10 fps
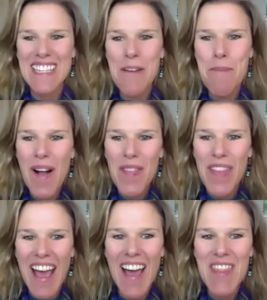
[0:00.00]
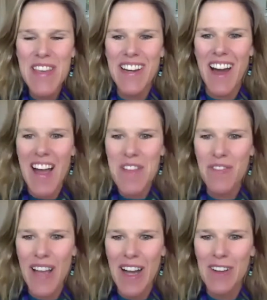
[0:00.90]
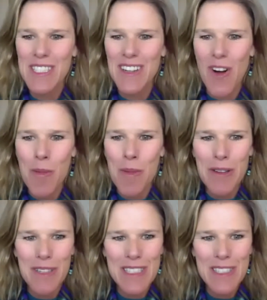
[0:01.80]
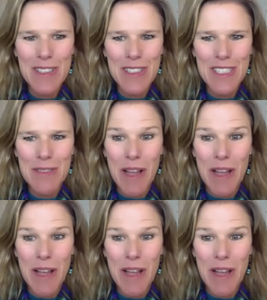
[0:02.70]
about that I found in all my research, my